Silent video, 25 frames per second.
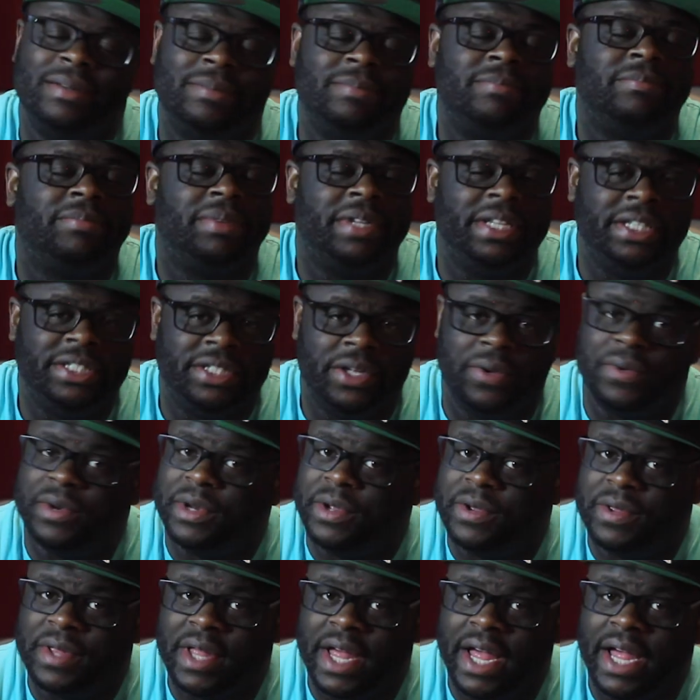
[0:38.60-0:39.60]
Please don't do
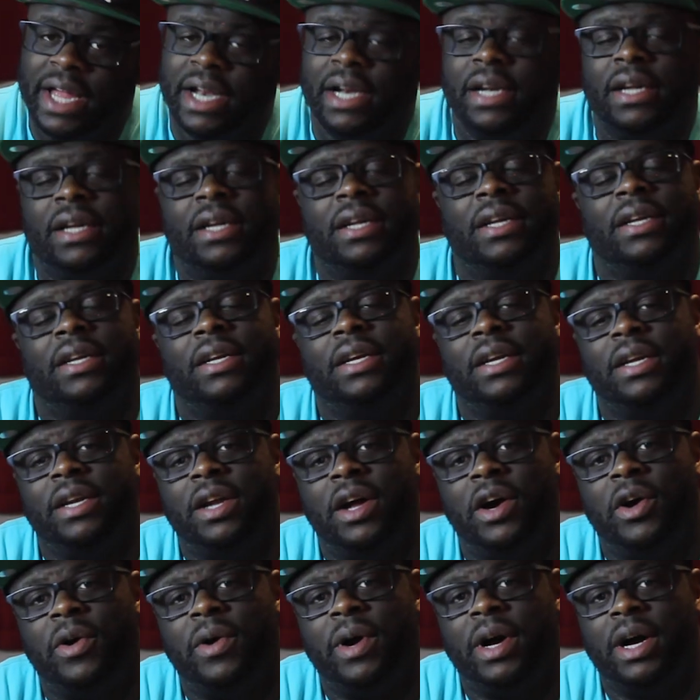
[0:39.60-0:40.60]
that.
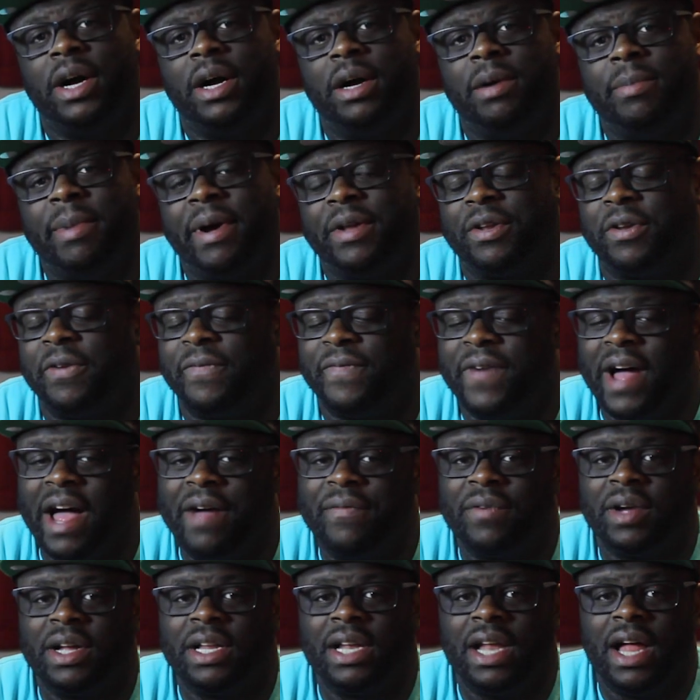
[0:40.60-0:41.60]
After 5
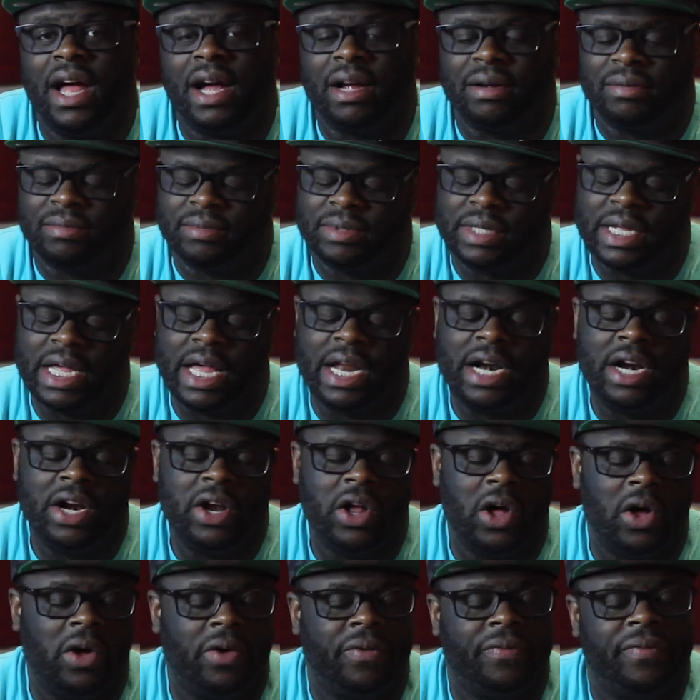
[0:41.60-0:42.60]
o'clock, cut it
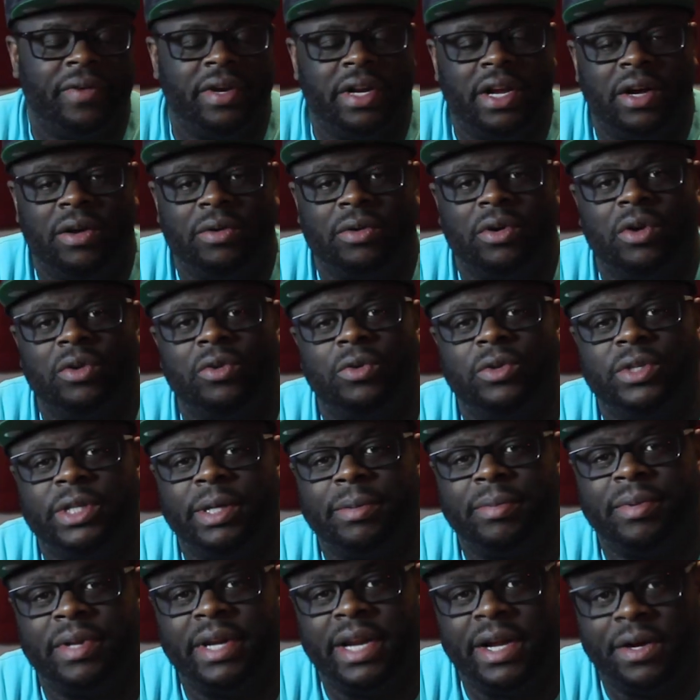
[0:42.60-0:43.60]
off. Go do
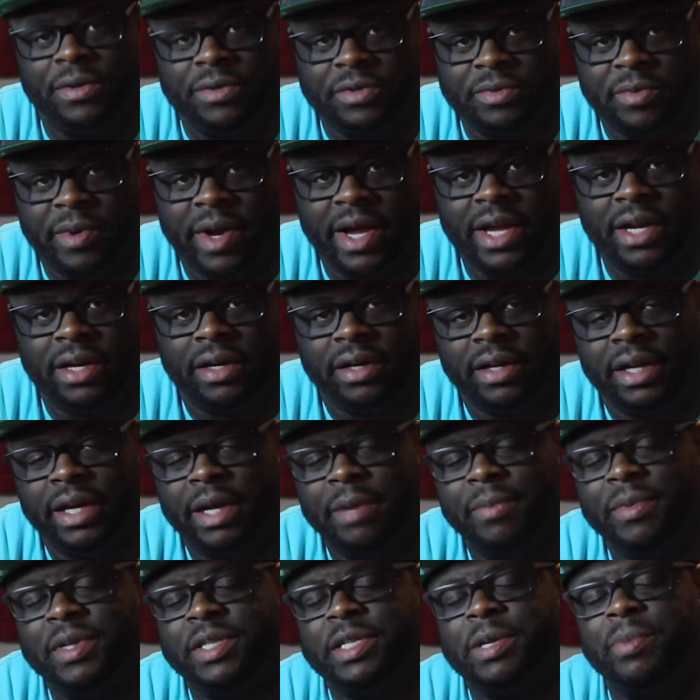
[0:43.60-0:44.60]
something else, right?
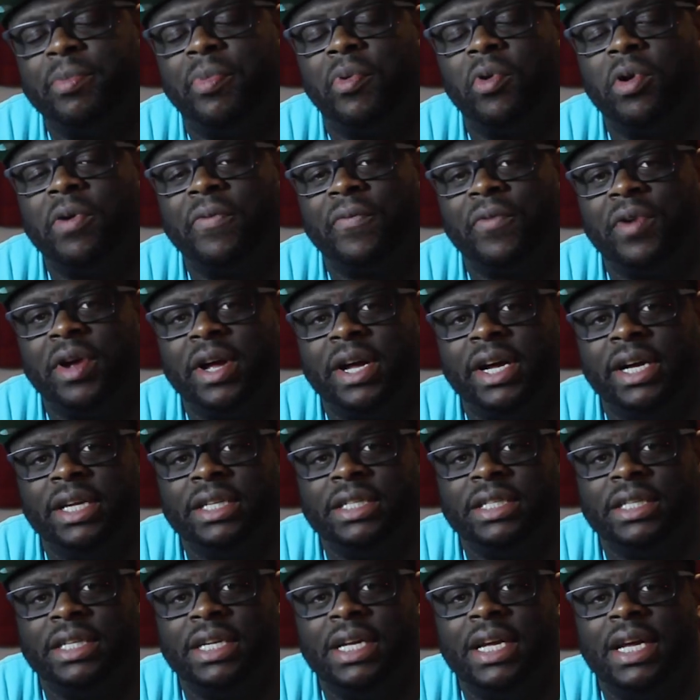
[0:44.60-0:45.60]
It's important for us
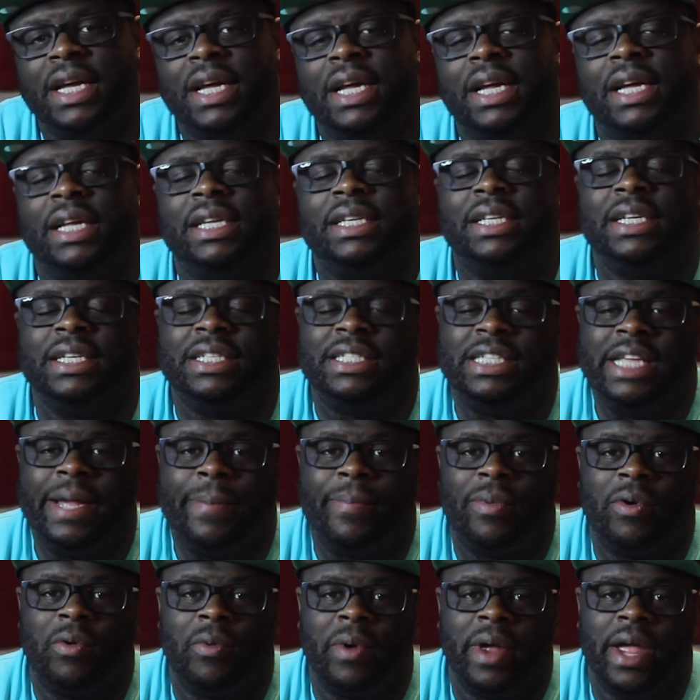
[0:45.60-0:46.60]
to
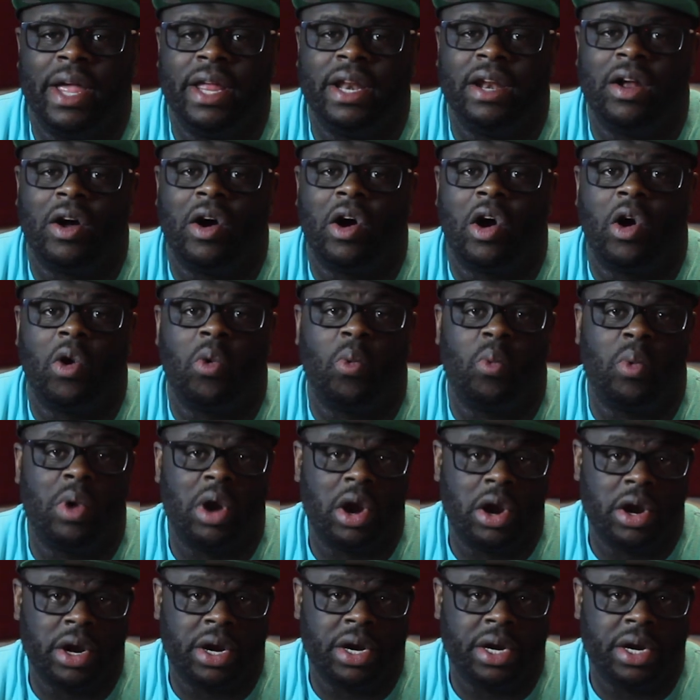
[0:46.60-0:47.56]
separate our work